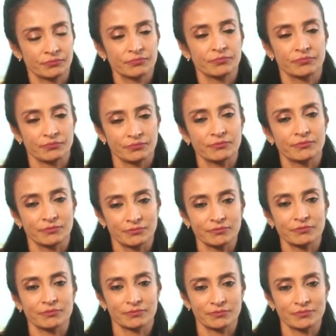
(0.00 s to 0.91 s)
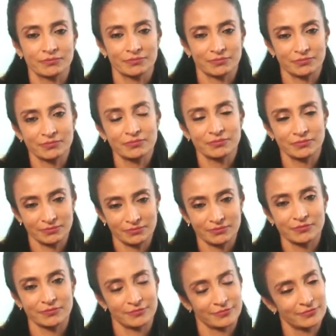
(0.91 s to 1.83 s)

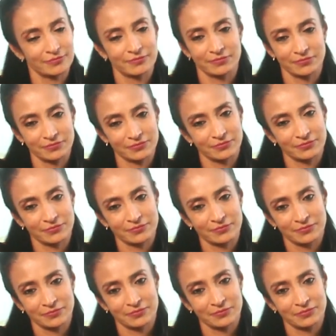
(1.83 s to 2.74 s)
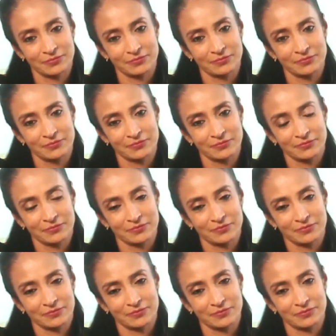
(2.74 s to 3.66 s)

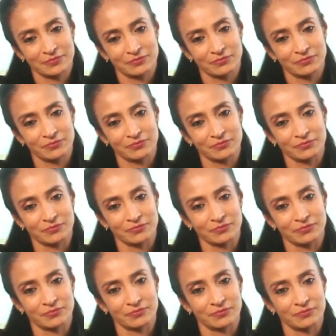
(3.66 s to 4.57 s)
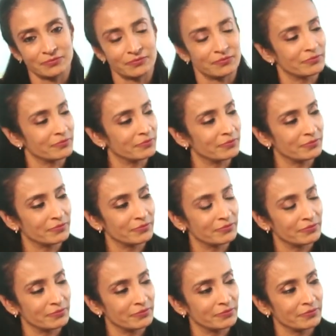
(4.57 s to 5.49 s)

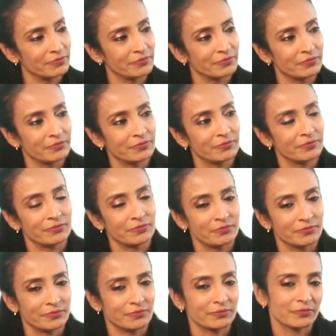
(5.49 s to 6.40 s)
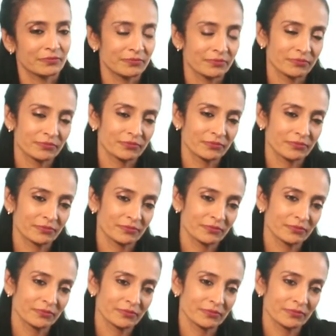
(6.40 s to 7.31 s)
(silent)